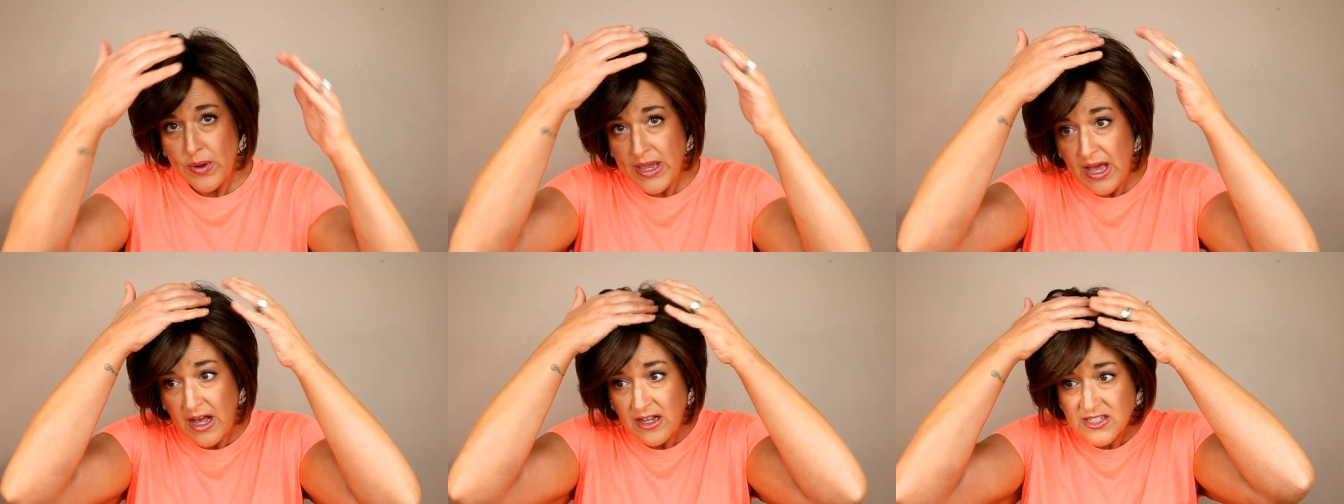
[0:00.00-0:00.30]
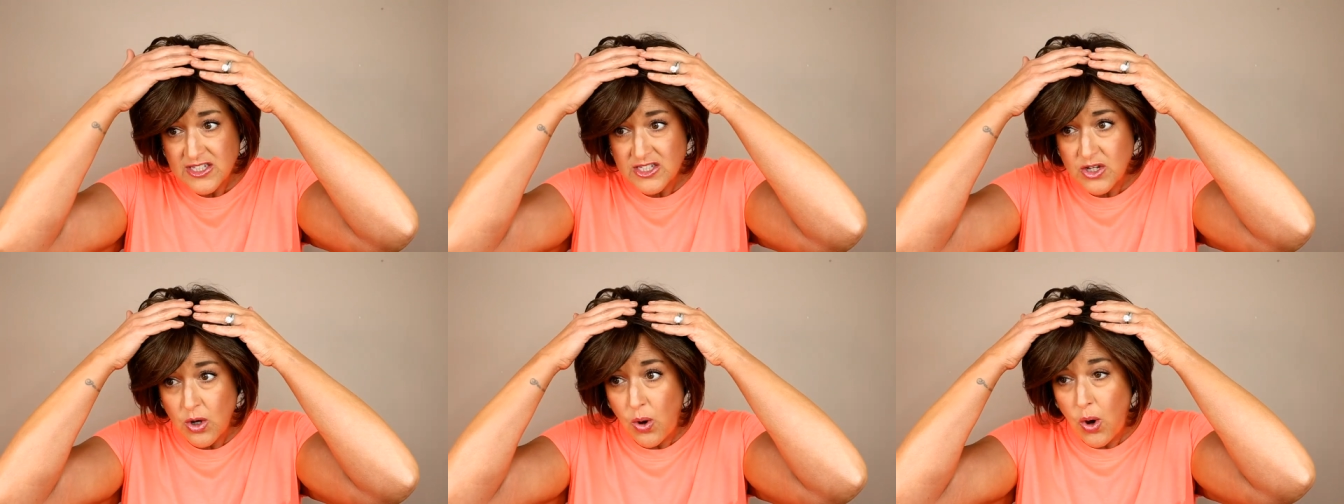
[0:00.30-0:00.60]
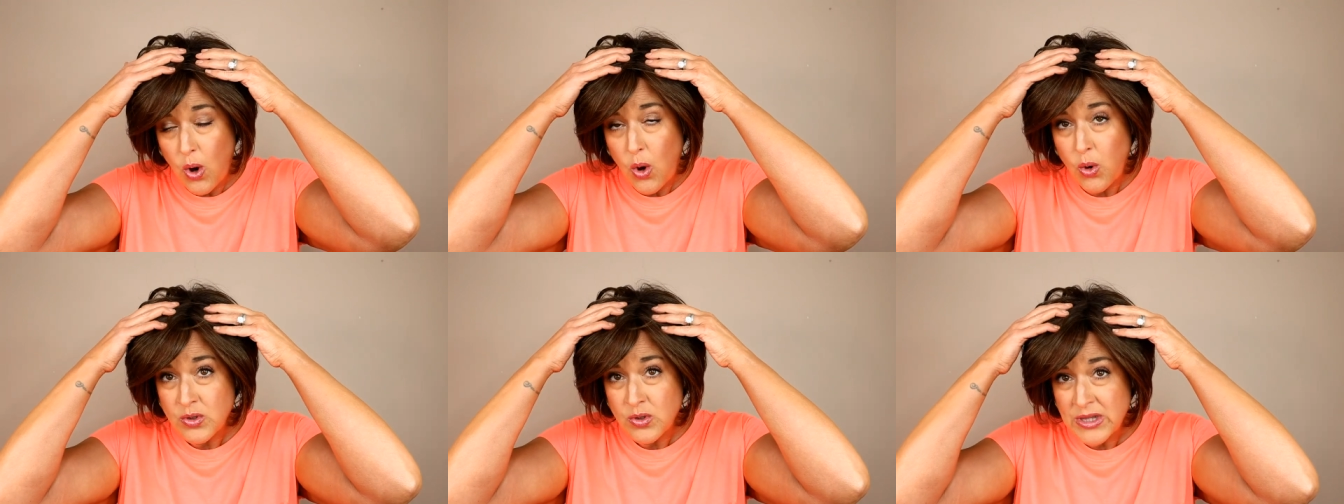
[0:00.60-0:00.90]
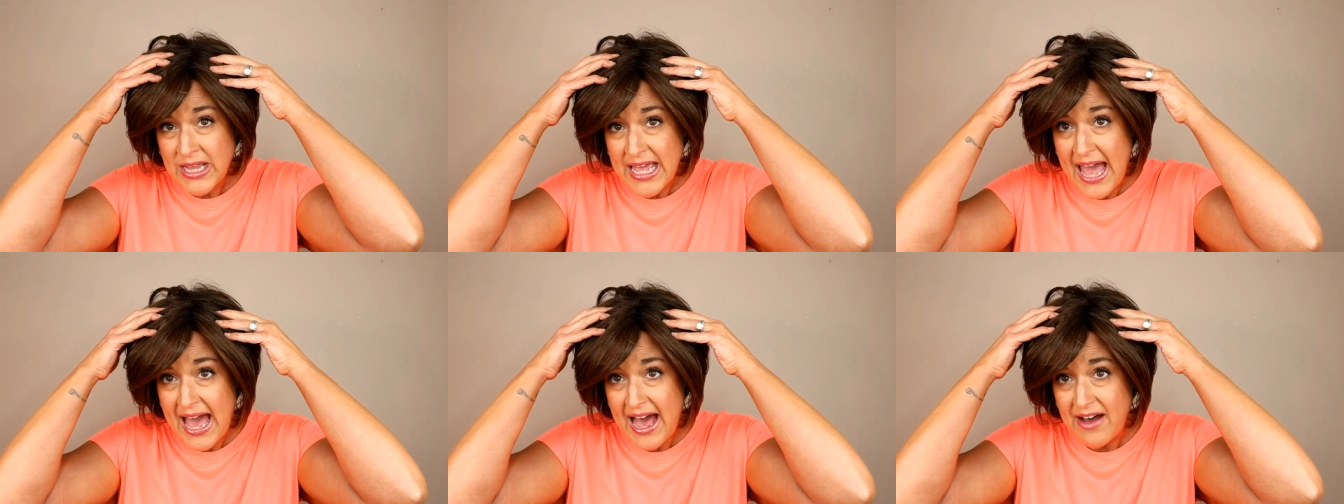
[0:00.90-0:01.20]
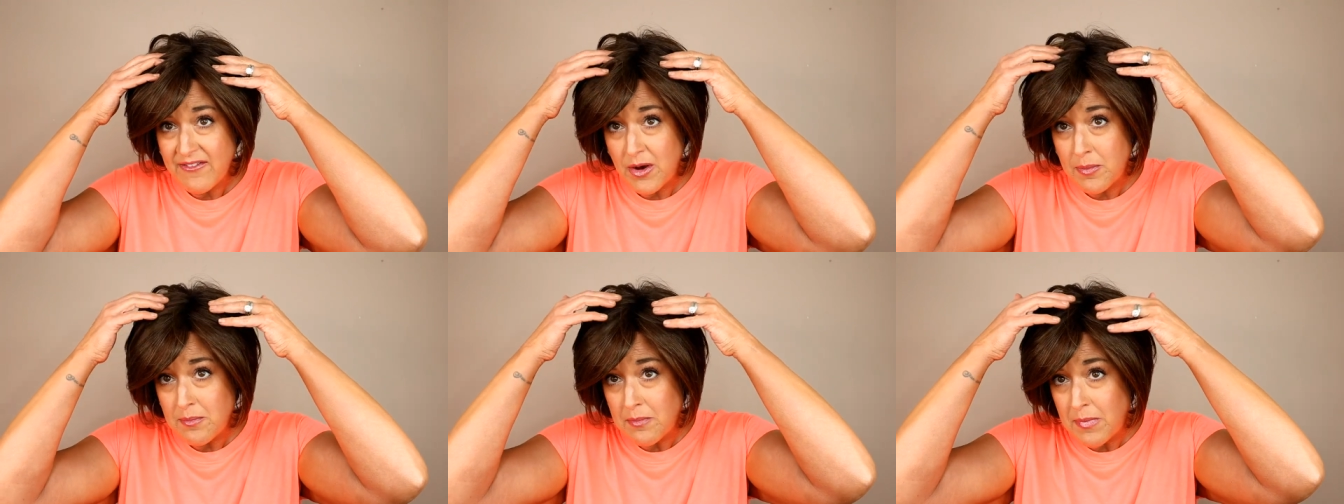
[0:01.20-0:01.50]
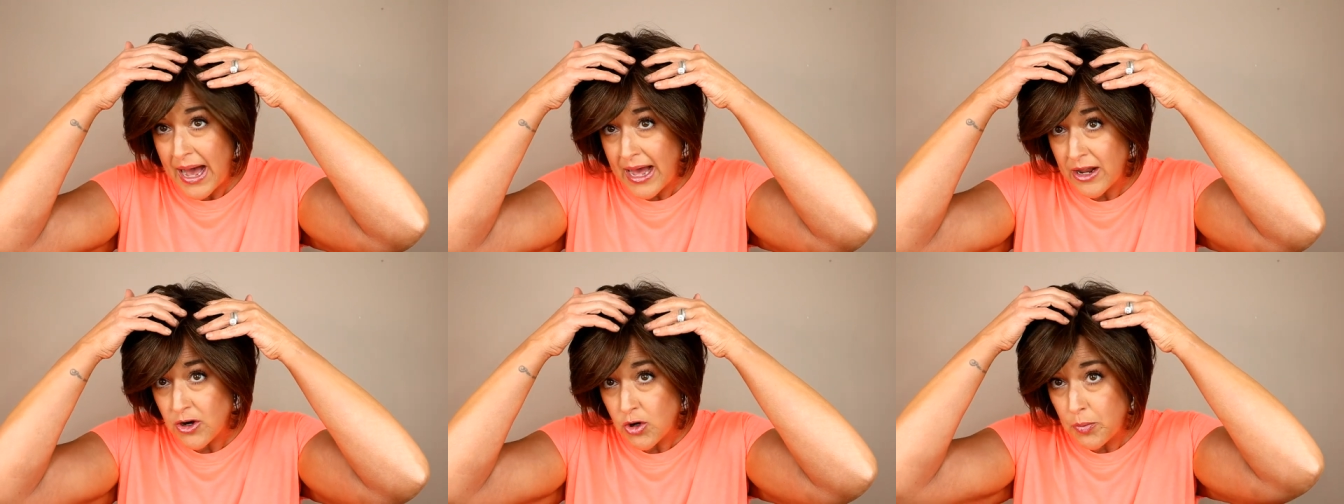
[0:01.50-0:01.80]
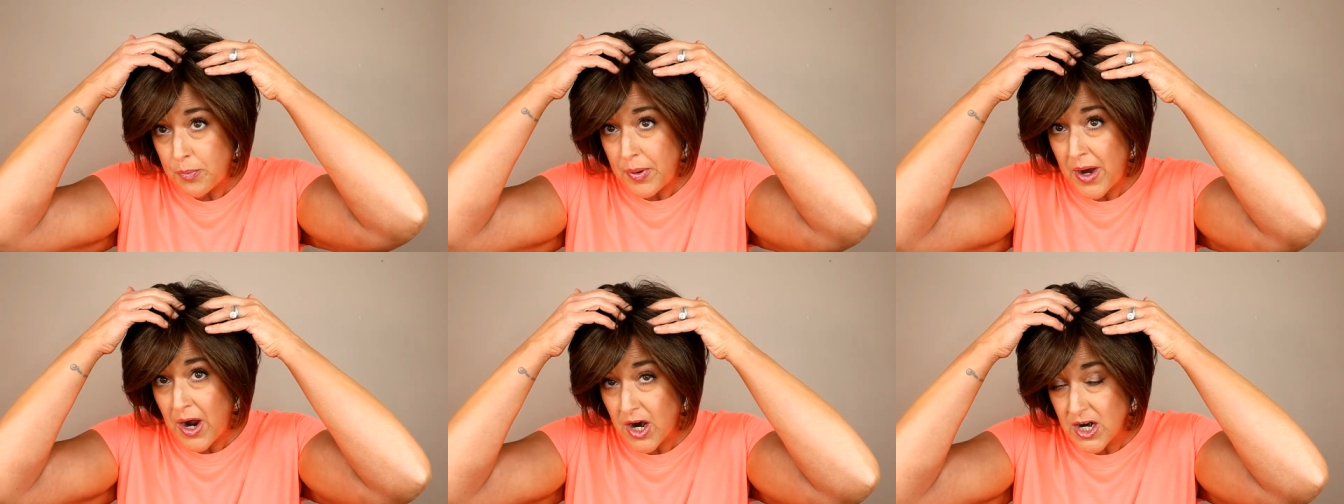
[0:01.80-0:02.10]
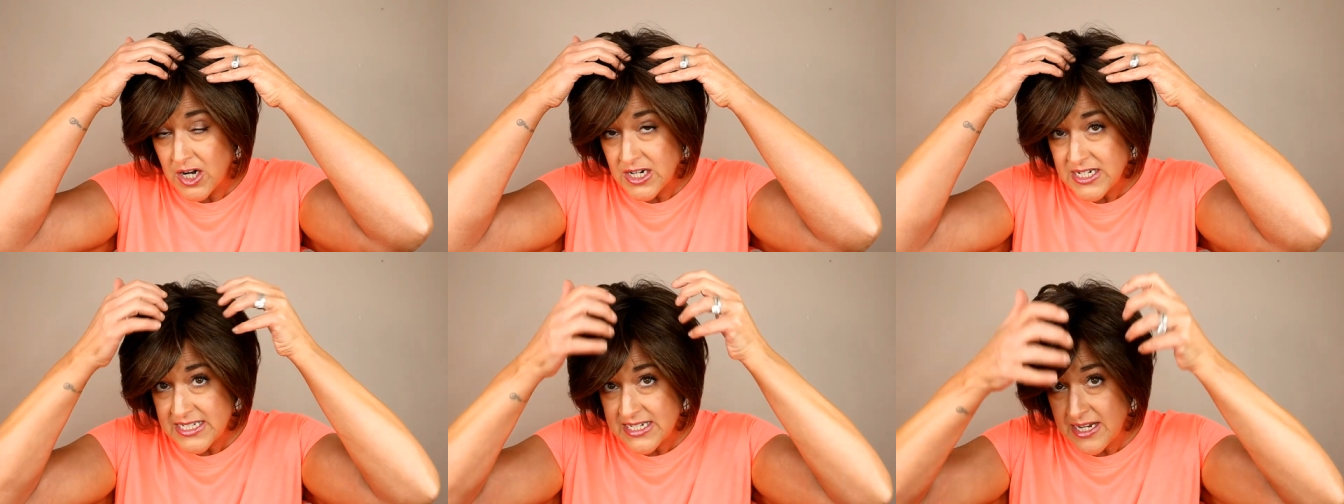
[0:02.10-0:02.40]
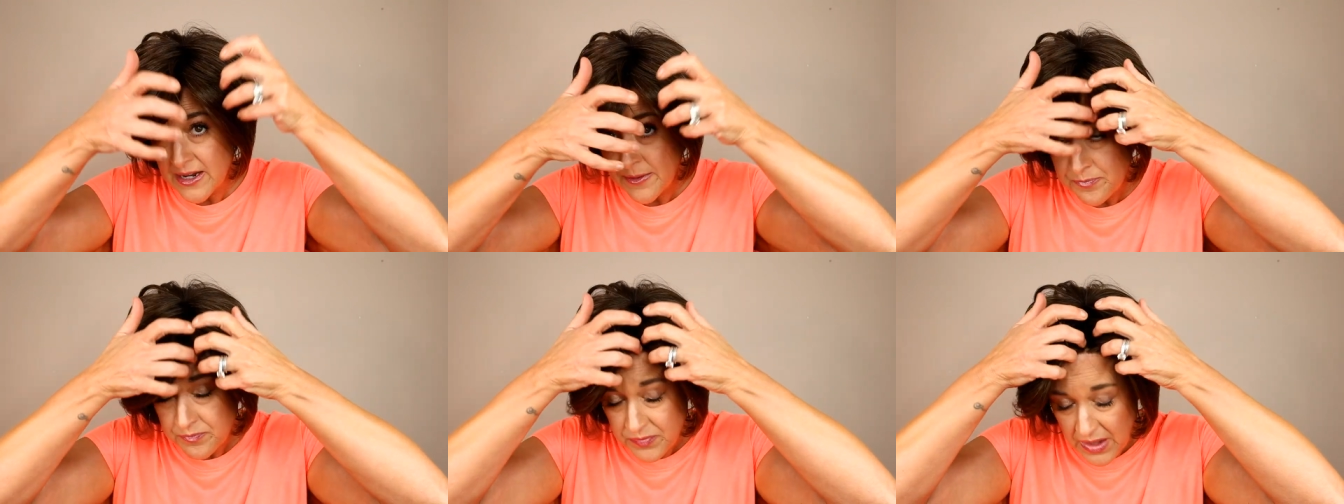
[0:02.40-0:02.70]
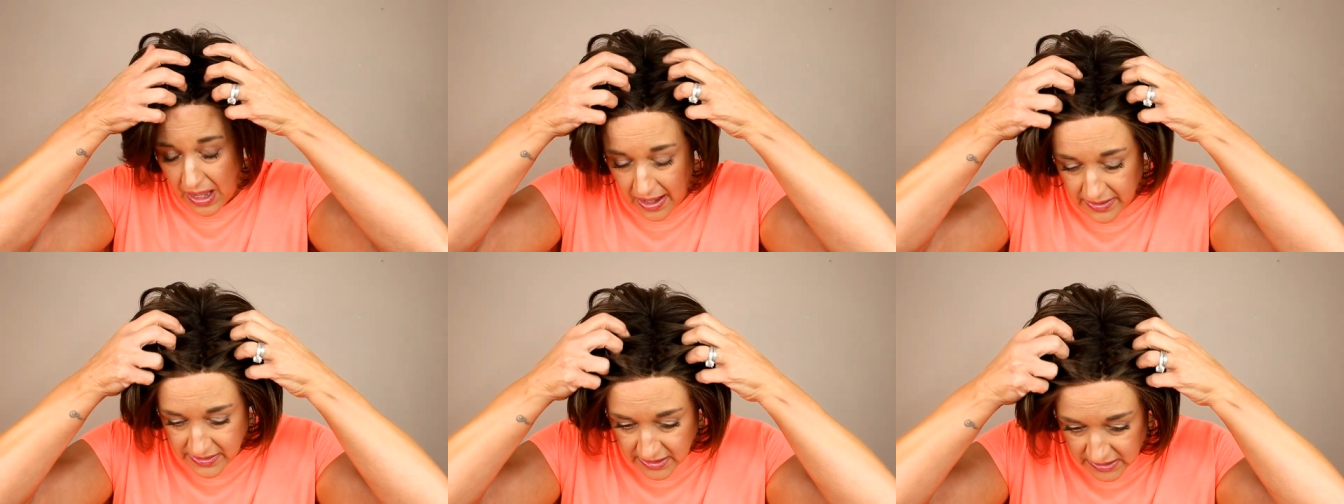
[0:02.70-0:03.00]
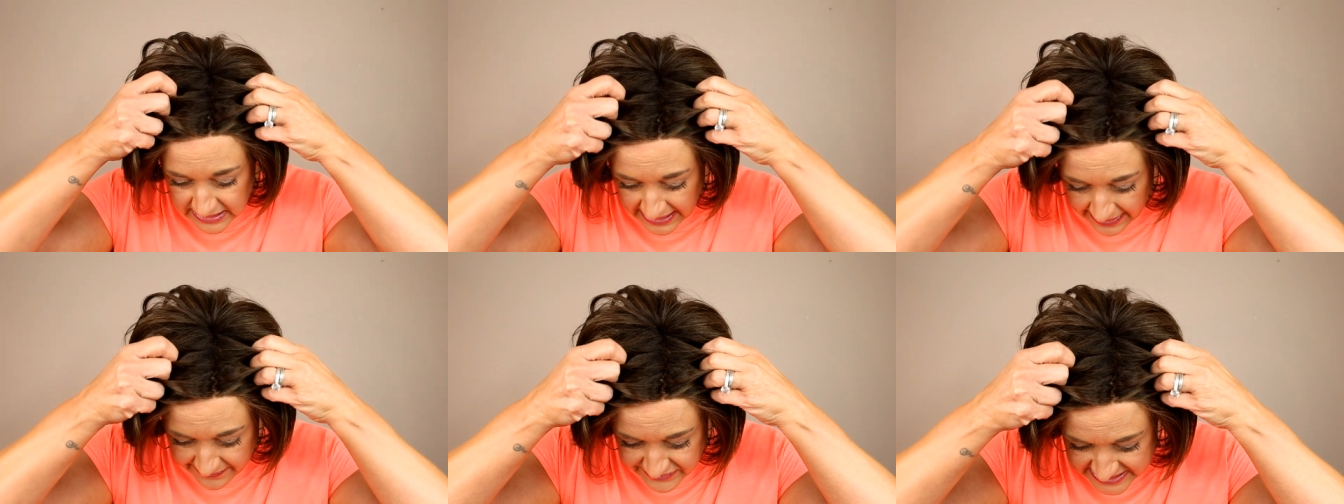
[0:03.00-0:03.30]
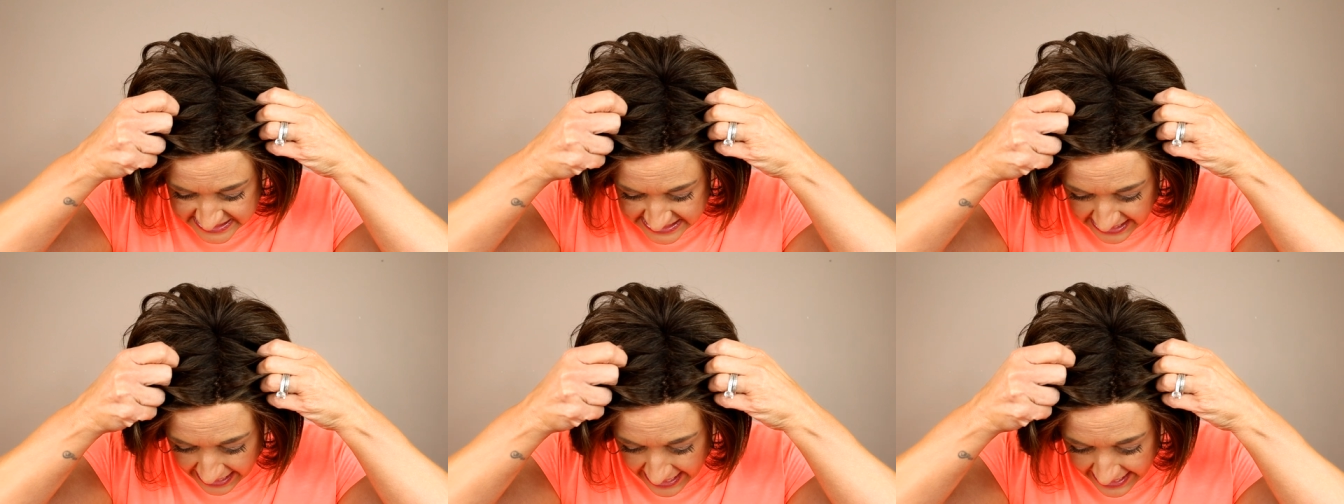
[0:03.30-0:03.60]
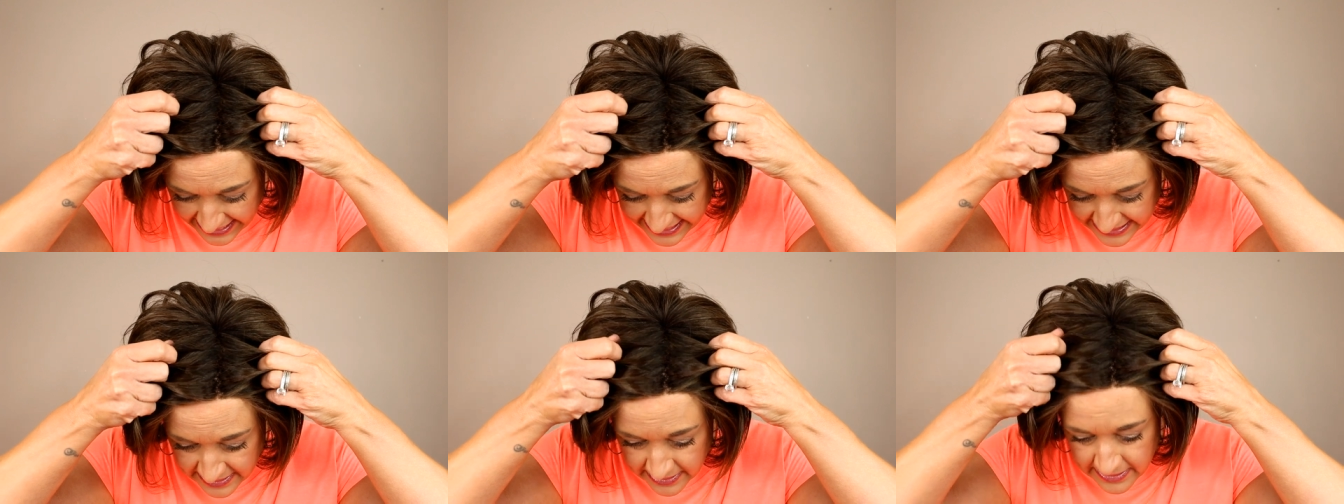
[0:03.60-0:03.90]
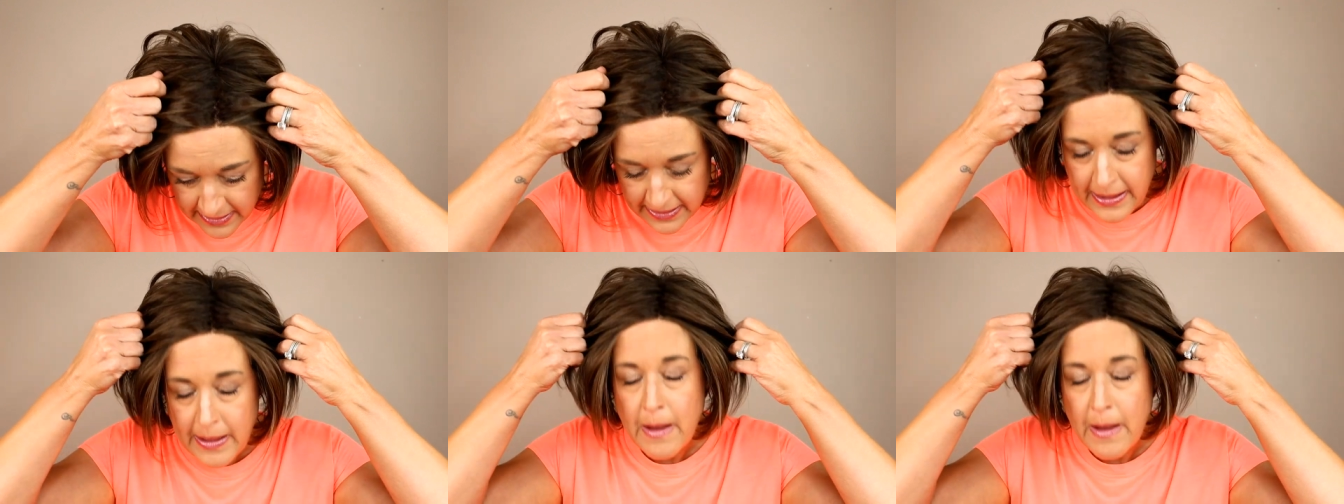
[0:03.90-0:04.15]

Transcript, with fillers: We also only have a mono part on the left side,